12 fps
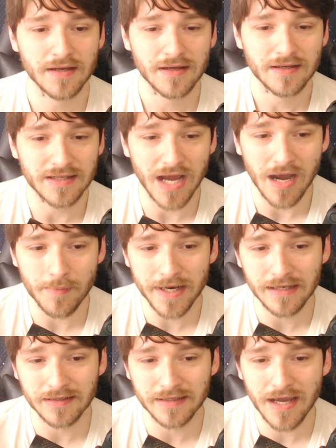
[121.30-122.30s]

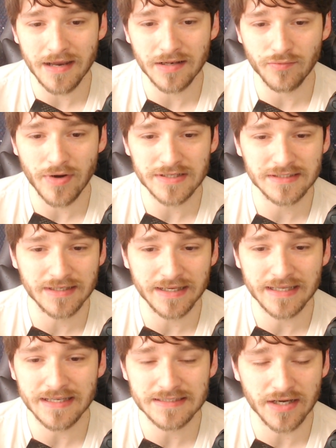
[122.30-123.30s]
dominate Leon in the wrestling
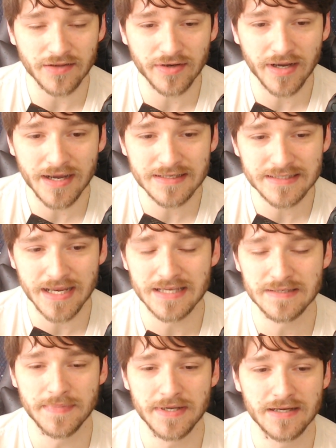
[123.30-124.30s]
like he did to other guys?
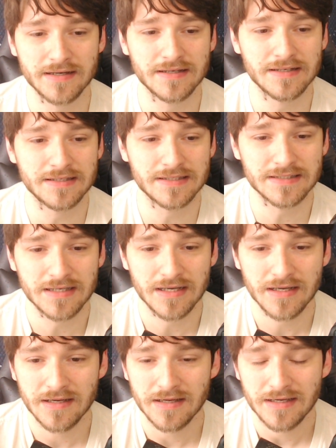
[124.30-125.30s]
Is it because...
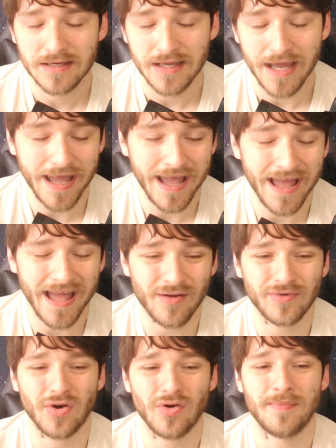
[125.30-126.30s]
I
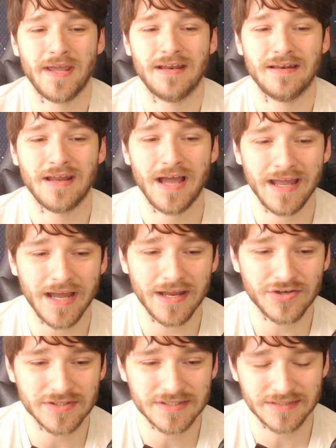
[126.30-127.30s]
don't know, man.
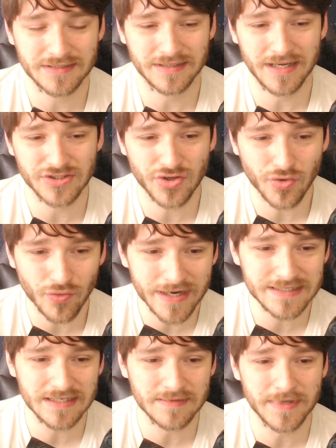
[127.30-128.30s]
It's
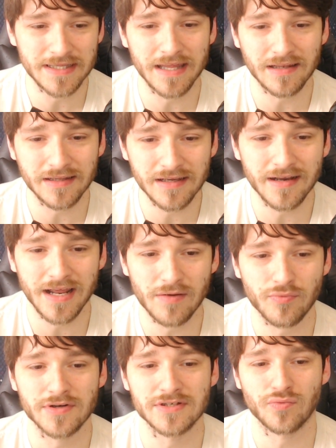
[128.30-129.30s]
crazy to me that Leon
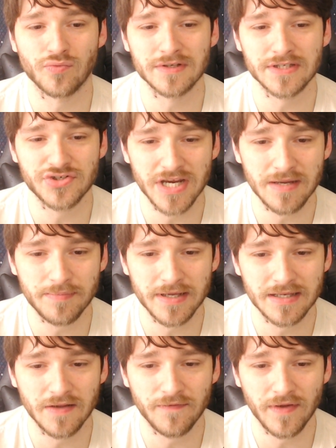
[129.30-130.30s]
Edwards was a
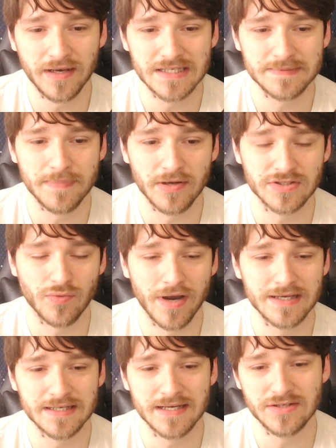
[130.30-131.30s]
champion defending his belt
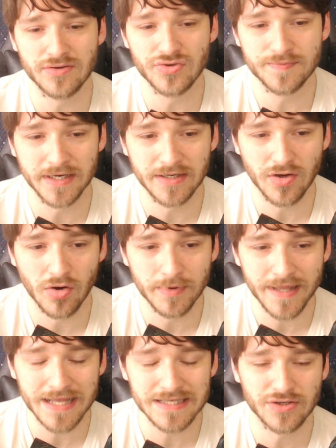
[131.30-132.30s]
twice against Usman and
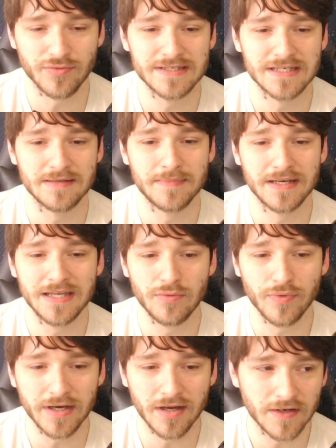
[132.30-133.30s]
Colby. That's crazy to me. And he
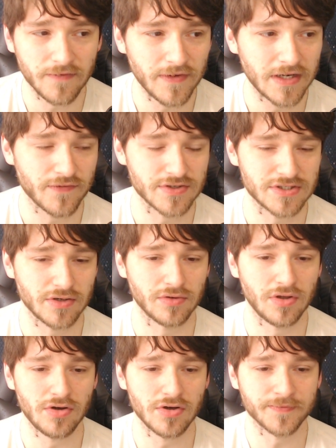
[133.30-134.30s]
went undefeated for so
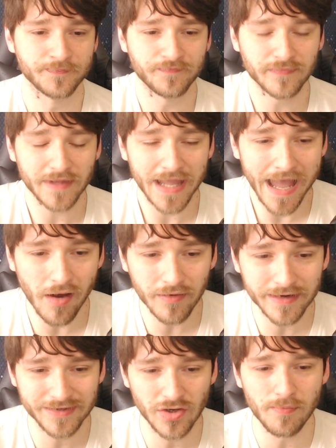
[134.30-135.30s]
long. How
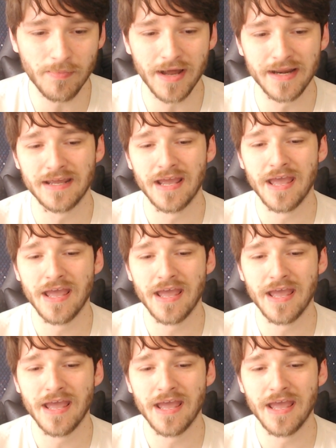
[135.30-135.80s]
did nobody